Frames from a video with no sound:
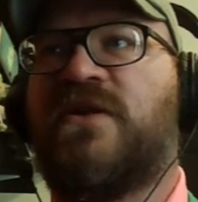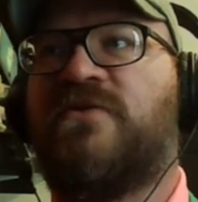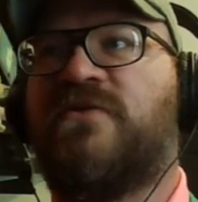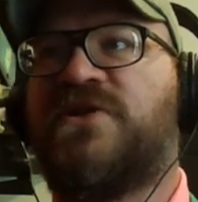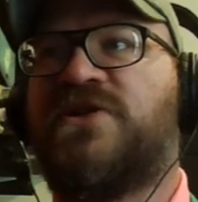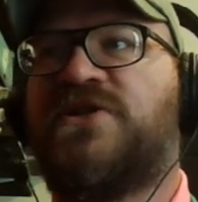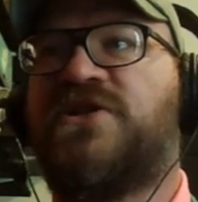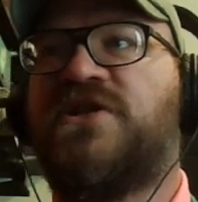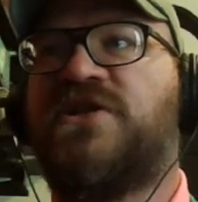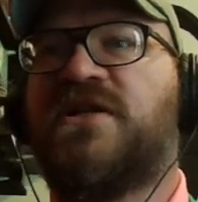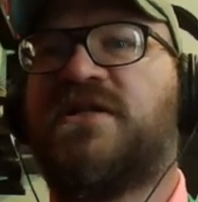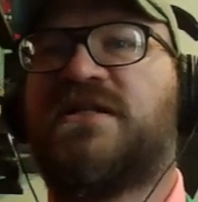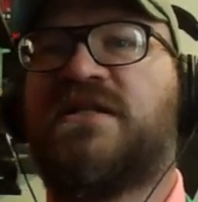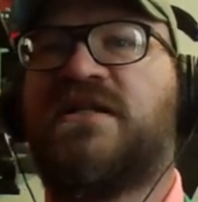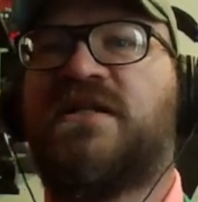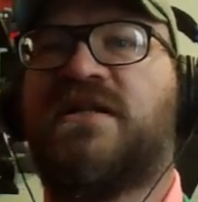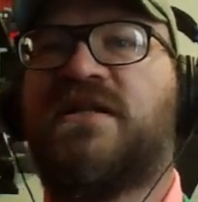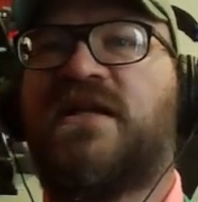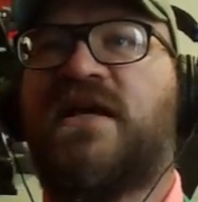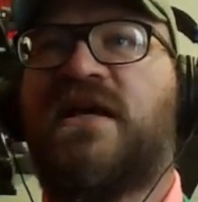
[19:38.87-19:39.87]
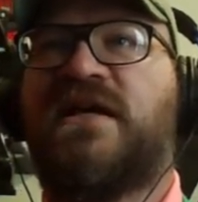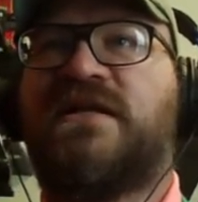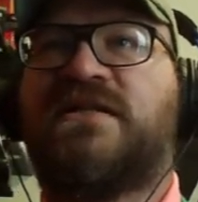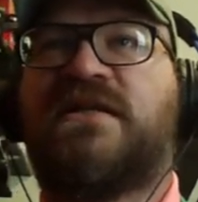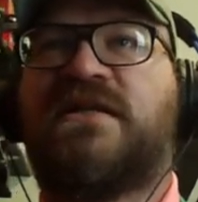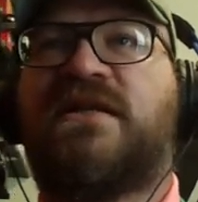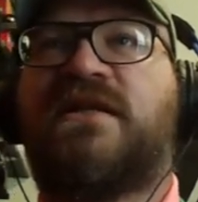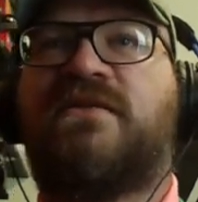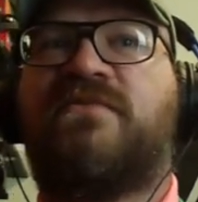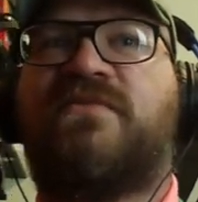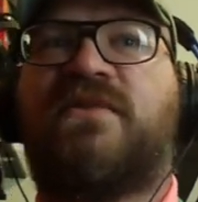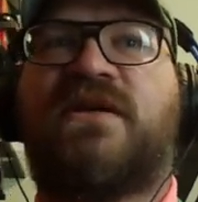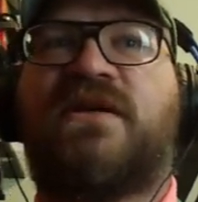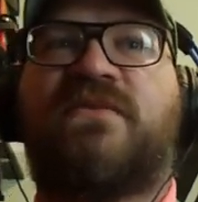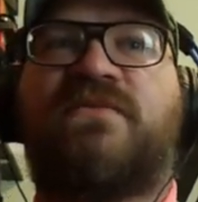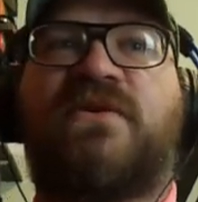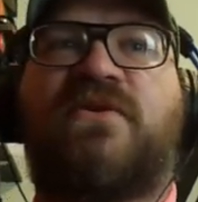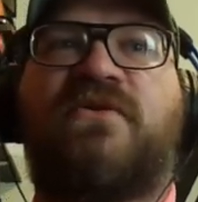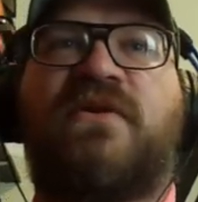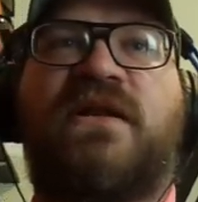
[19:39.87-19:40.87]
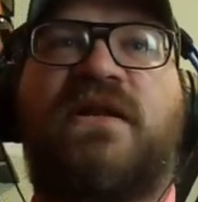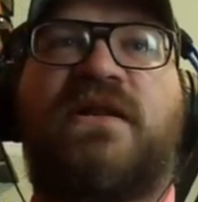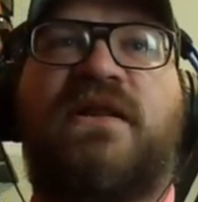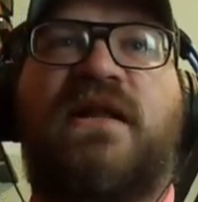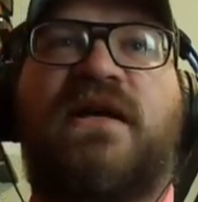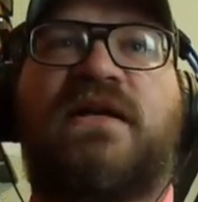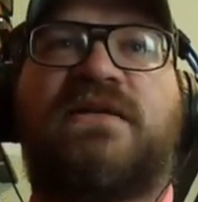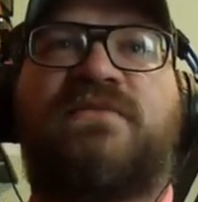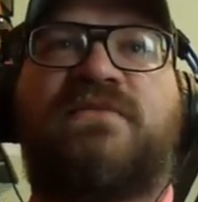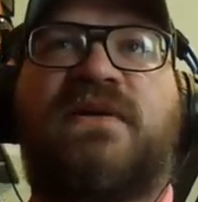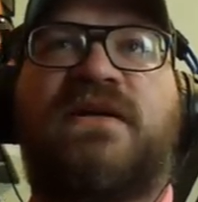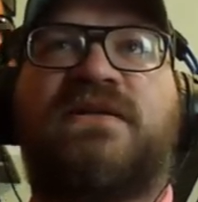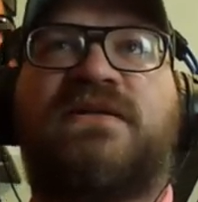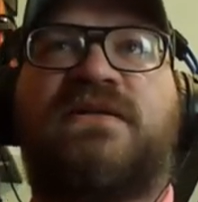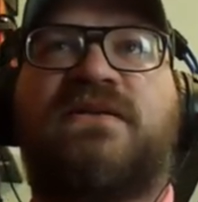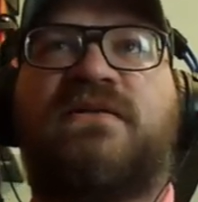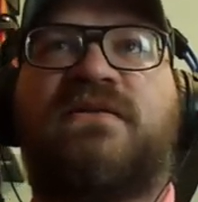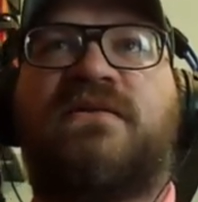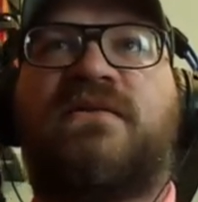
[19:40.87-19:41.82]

one just in case I didn't pick up the green in the last place.